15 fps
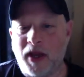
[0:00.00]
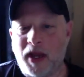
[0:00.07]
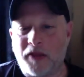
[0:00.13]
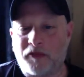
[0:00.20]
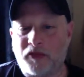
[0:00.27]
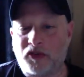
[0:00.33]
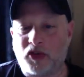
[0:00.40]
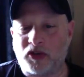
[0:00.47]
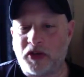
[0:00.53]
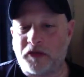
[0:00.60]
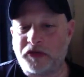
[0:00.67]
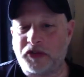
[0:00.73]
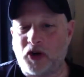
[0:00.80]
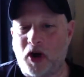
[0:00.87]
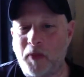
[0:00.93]
If
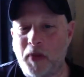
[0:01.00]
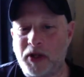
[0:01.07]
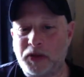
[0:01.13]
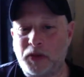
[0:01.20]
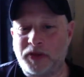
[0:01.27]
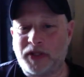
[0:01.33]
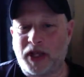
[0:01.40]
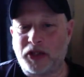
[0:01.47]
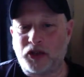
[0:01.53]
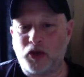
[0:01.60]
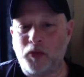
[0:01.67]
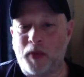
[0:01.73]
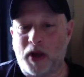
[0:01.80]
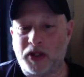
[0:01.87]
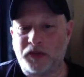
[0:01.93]
Starbucks was like
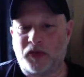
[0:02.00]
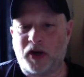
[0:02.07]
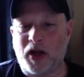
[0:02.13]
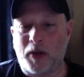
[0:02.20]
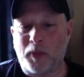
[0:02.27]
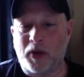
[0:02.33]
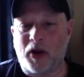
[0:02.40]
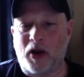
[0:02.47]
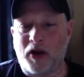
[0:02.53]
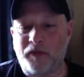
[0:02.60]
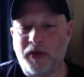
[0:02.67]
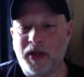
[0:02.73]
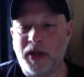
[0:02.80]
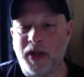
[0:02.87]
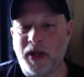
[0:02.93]
$2 for a cup of
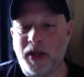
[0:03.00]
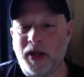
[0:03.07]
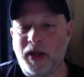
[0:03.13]
coffee,